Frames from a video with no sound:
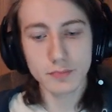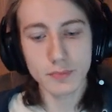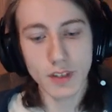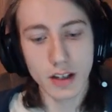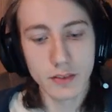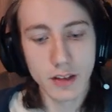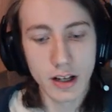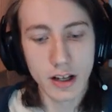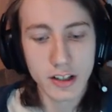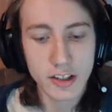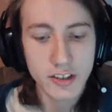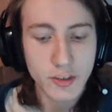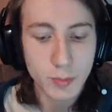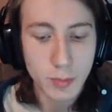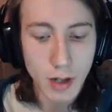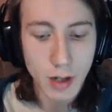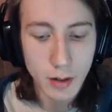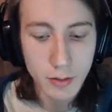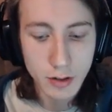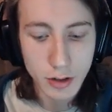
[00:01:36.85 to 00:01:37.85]
That is
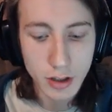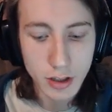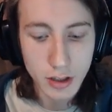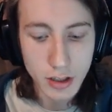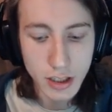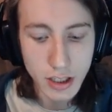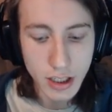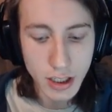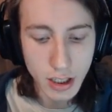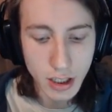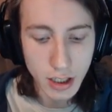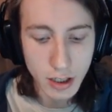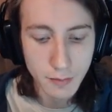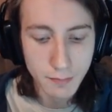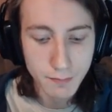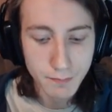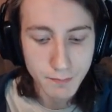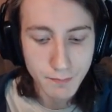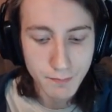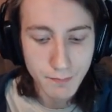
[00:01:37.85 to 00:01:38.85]
probably one of the
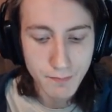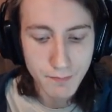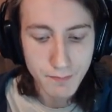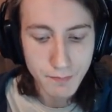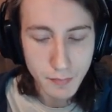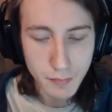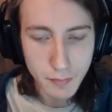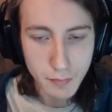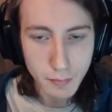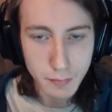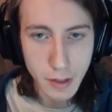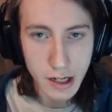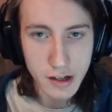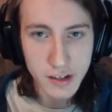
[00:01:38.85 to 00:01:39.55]
better